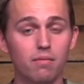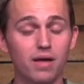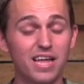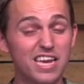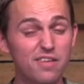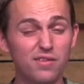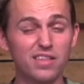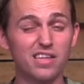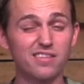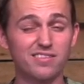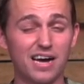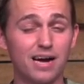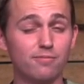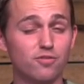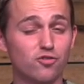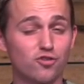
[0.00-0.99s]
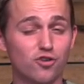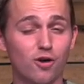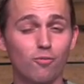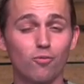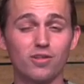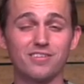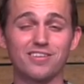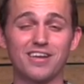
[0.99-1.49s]
And even the times of
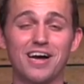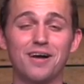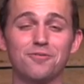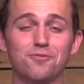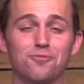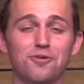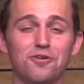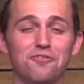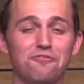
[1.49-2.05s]
trouble and the times where